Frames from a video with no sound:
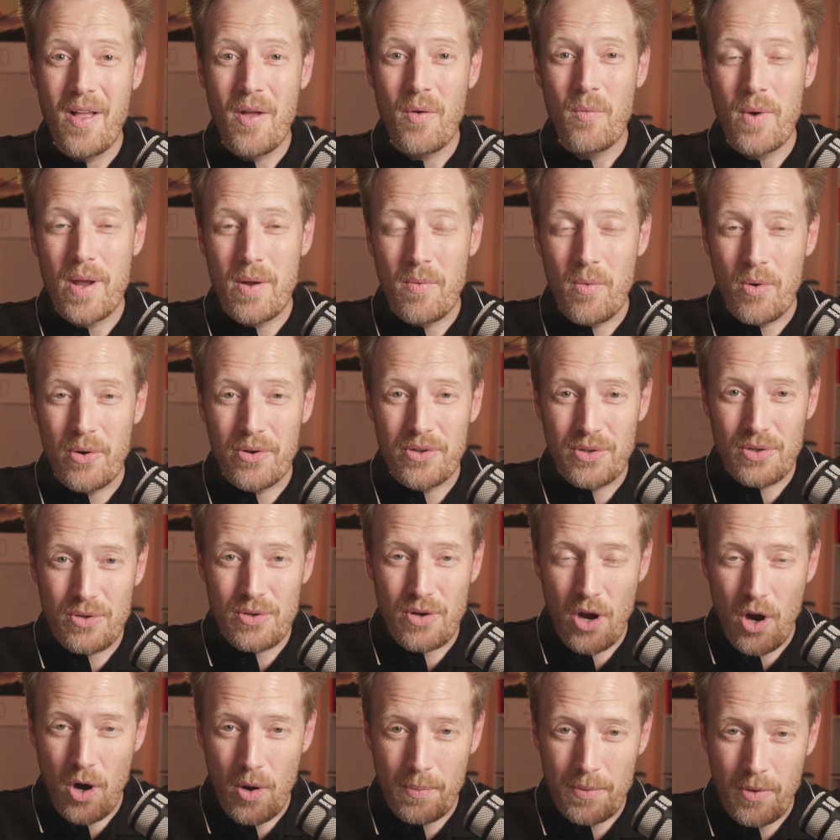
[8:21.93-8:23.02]
We want to
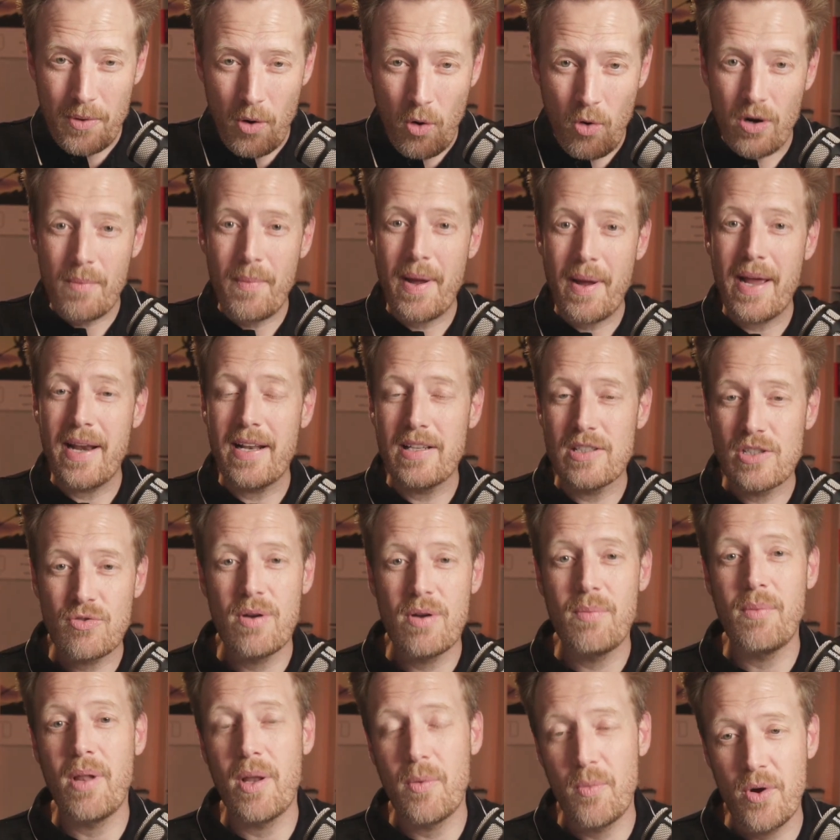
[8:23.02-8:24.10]
help automate and
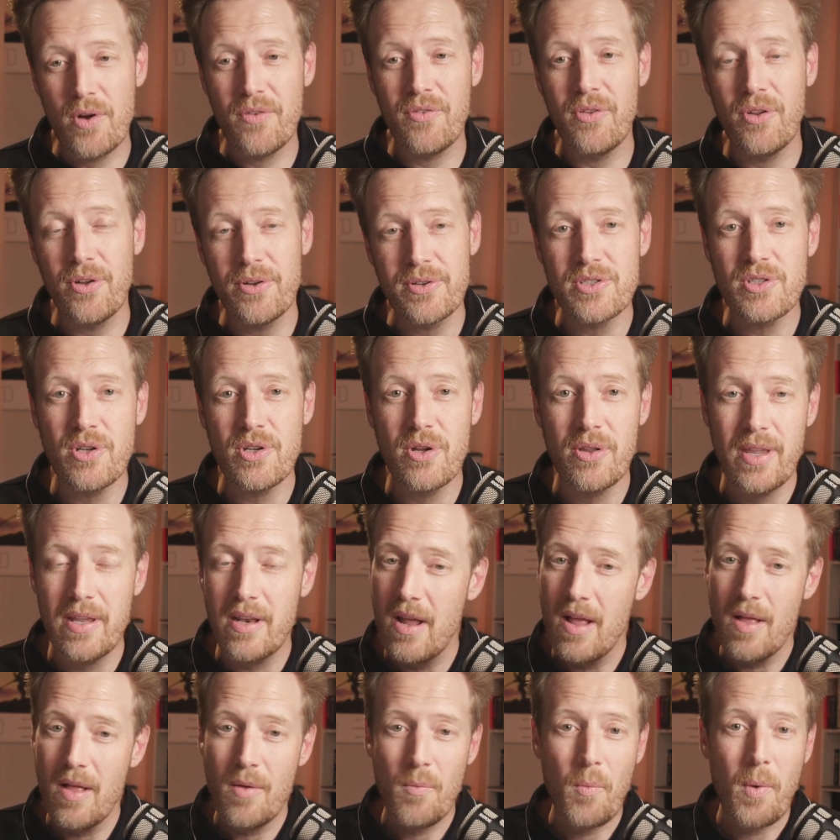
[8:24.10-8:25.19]
streamline workflows so that
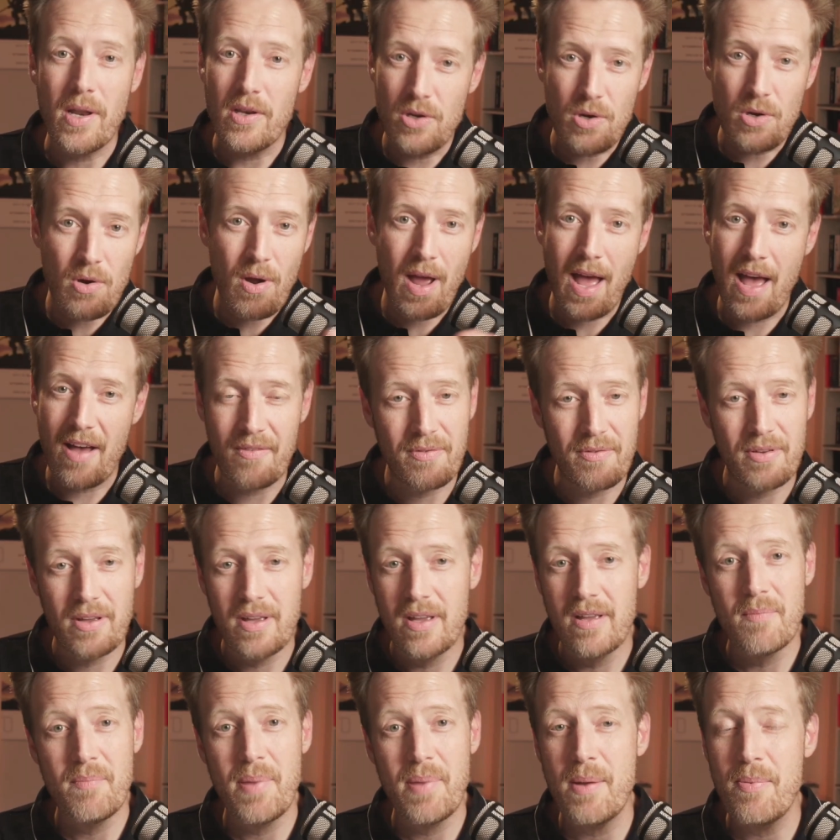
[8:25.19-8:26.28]
when you have
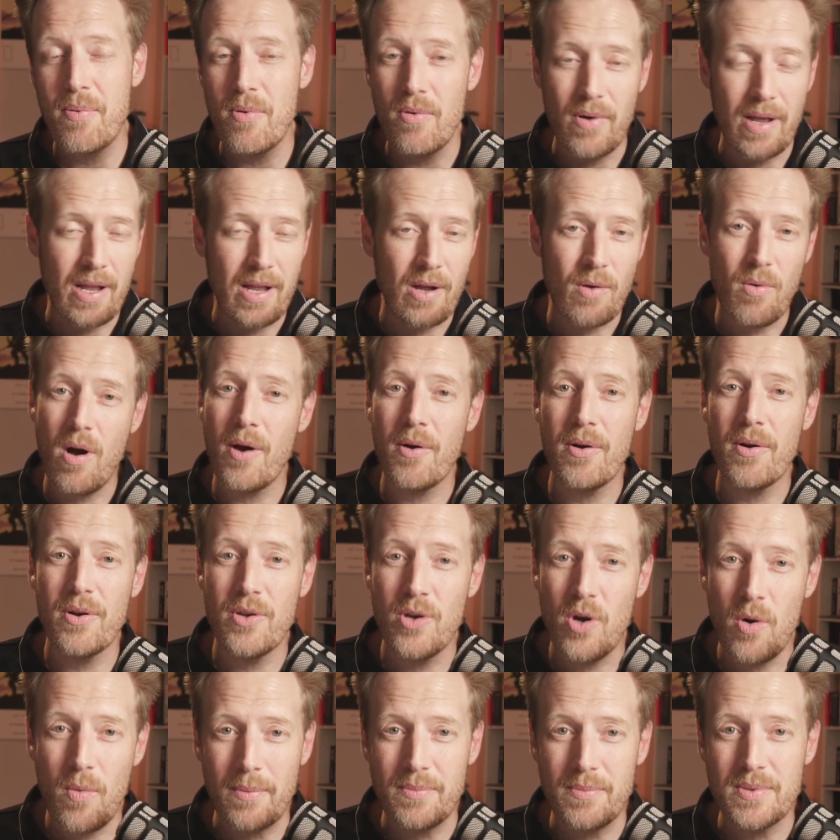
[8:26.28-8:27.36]
people inquire on
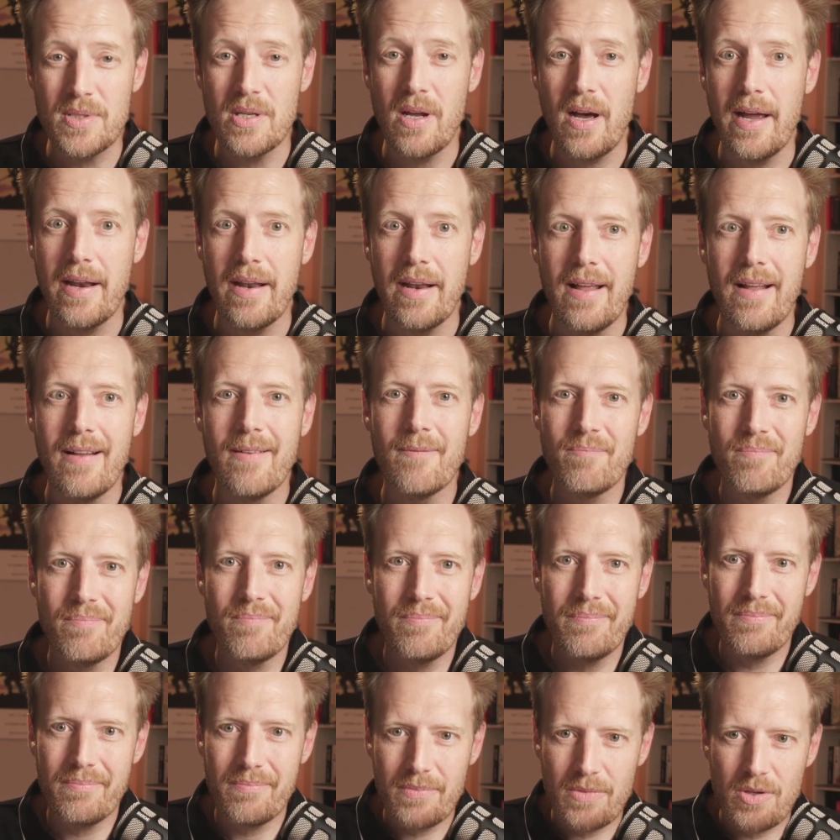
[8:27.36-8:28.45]
your website,
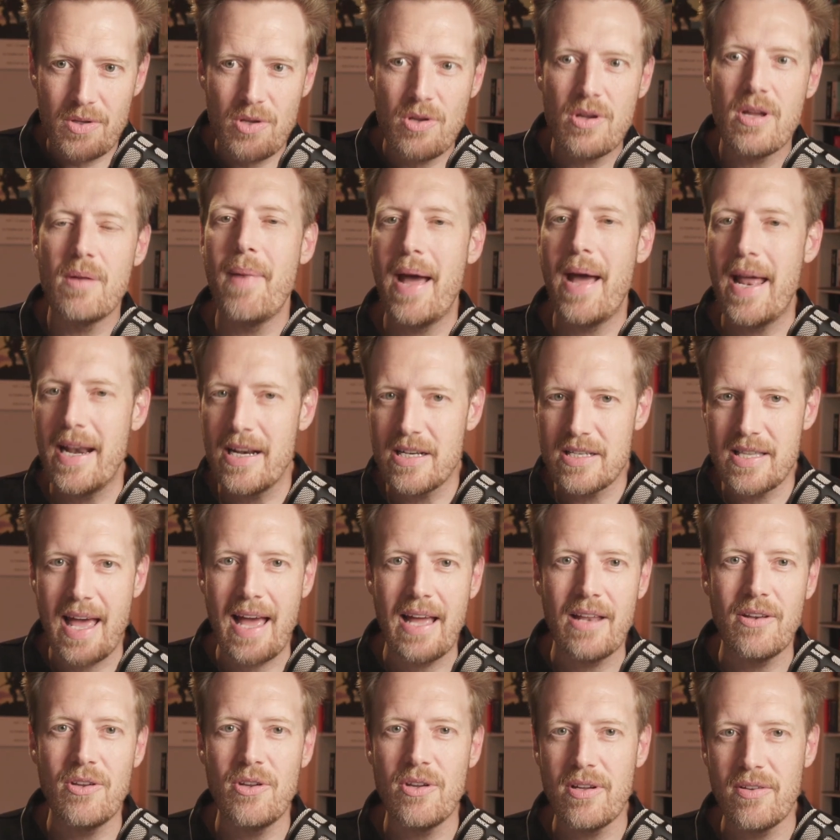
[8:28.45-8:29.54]
you can manage
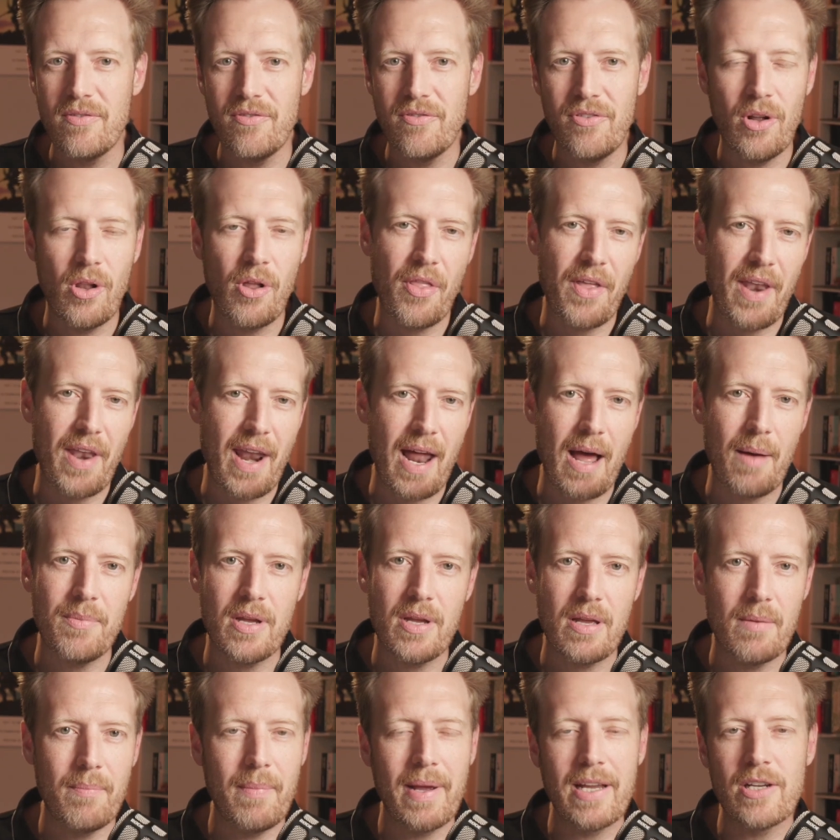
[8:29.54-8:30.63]
that, you can follow that up, you
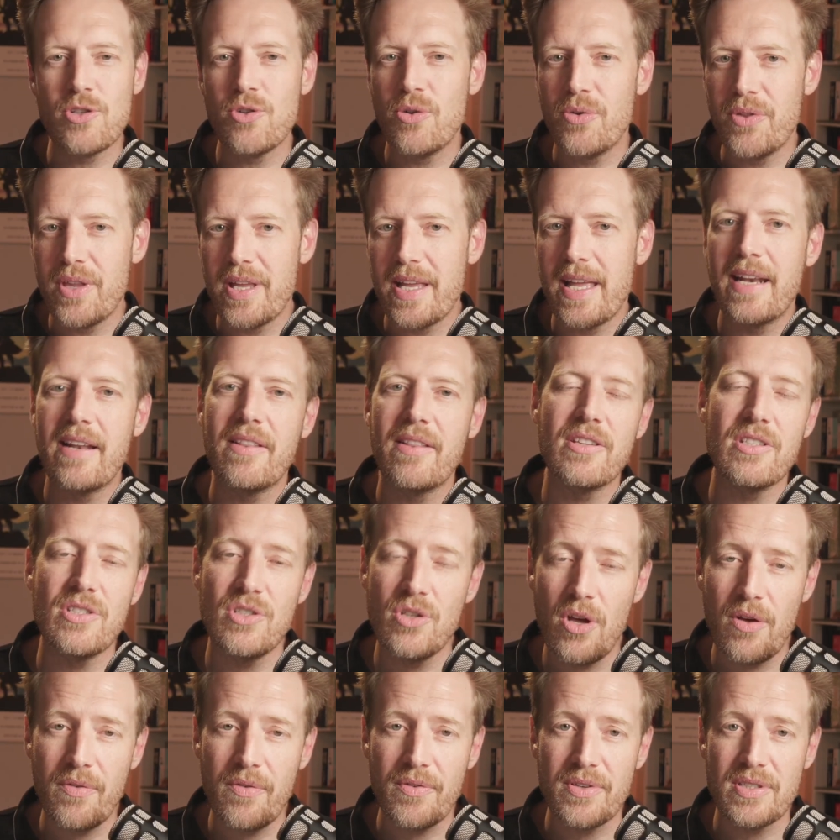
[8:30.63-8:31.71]
can make sure they're getting the
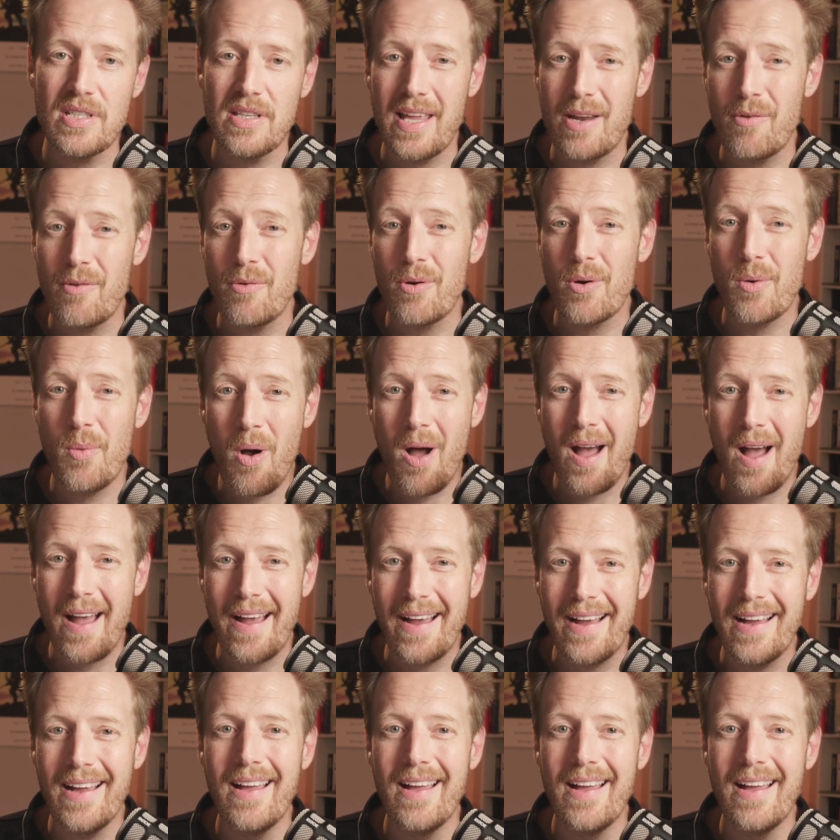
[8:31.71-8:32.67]
service that they require